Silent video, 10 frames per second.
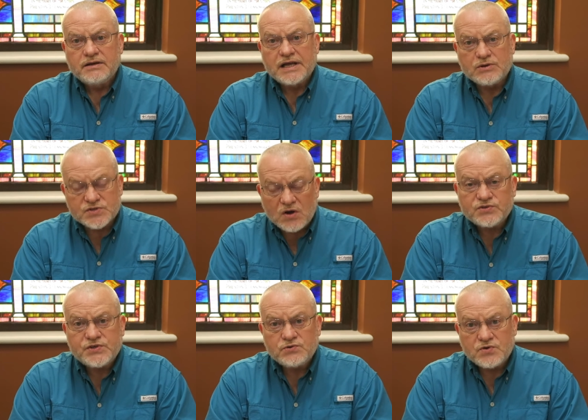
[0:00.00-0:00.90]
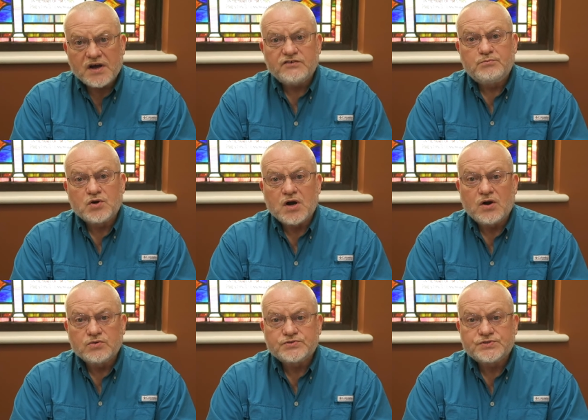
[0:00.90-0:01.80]
It was also rough
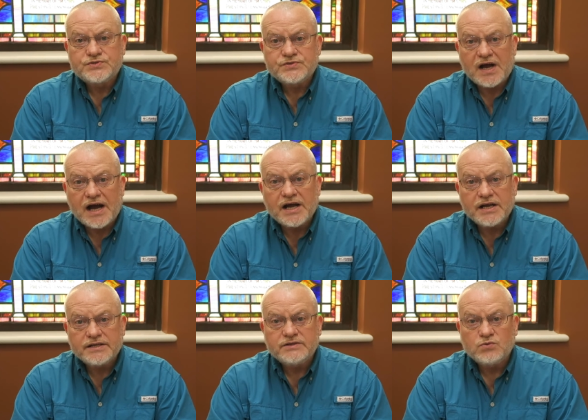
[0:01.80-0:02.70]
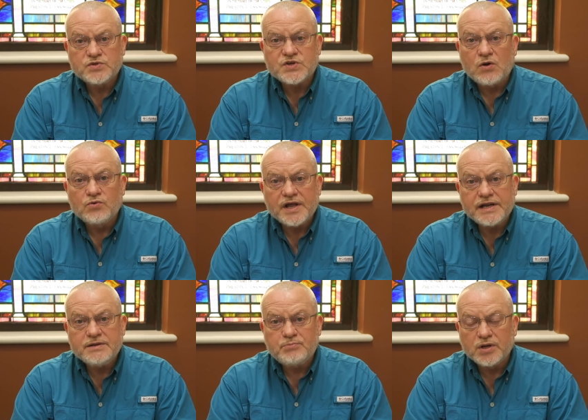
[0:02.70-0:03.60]
because I was
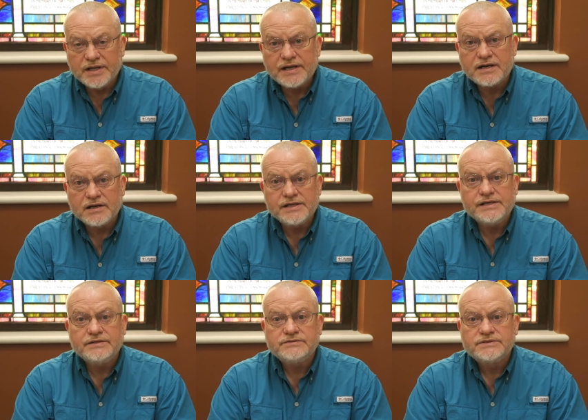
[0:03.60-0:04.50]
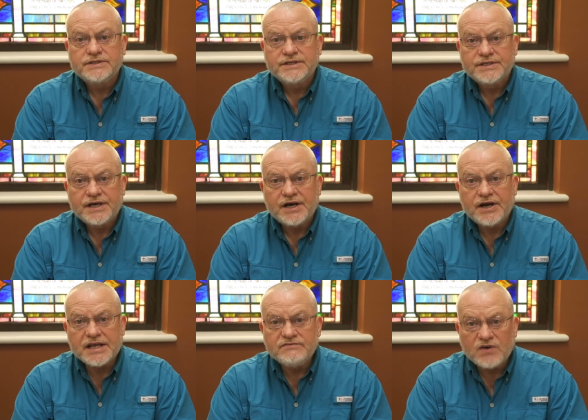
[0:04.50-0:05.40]
already politically
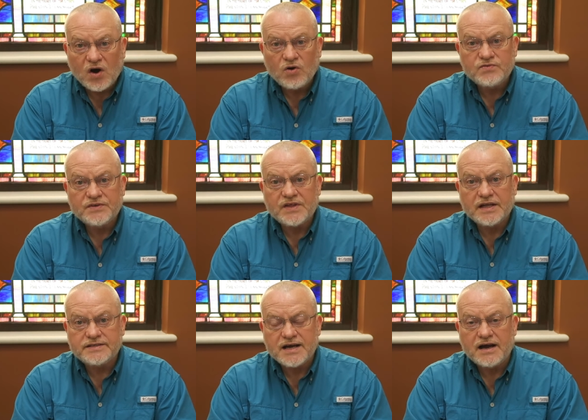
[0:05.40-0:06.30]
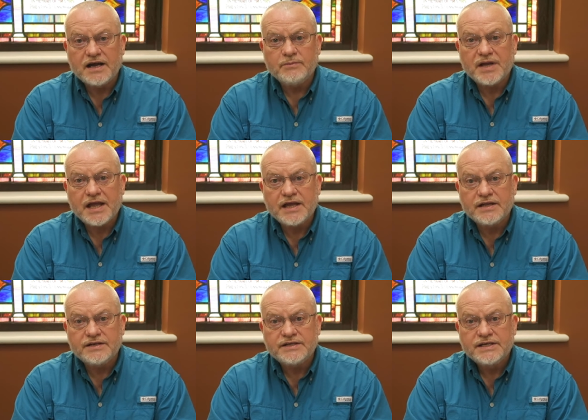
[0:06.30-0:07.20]
involved at that time,
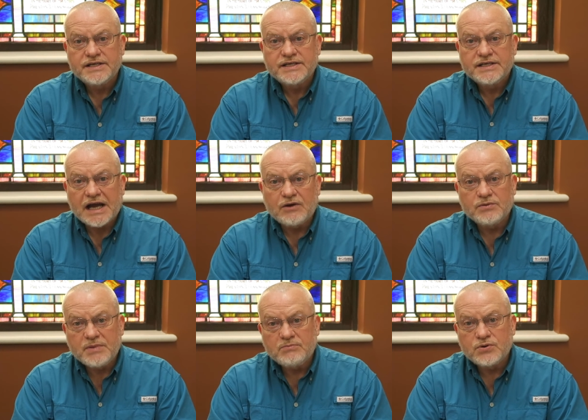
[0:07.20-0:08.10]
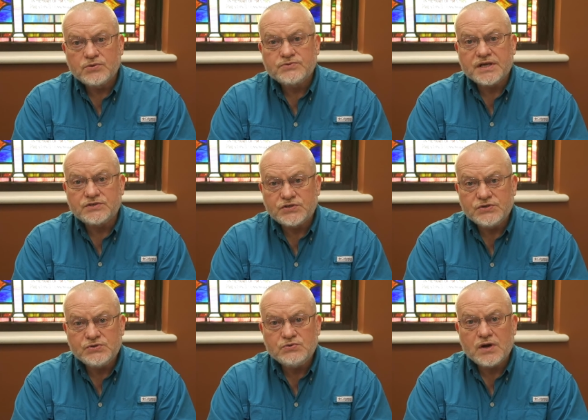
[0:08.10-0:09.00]
and I remember that
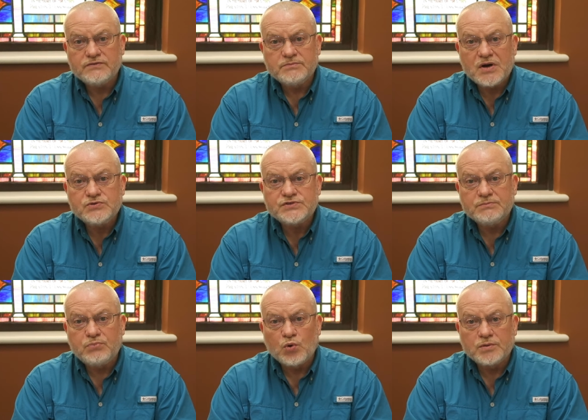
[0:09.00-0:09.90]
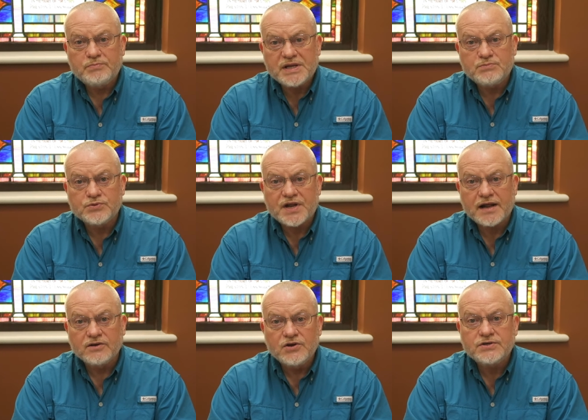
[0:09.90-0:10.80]
two of the most important people that
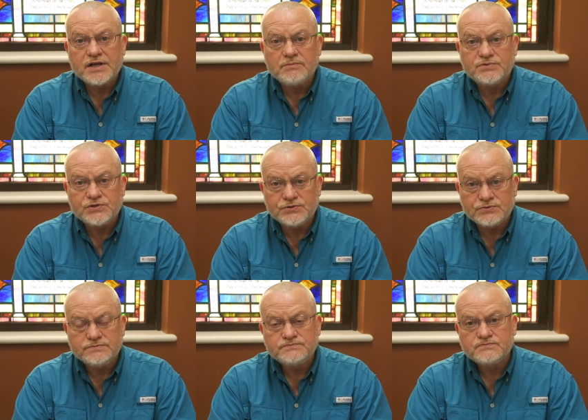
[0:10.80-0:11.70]
I looked up to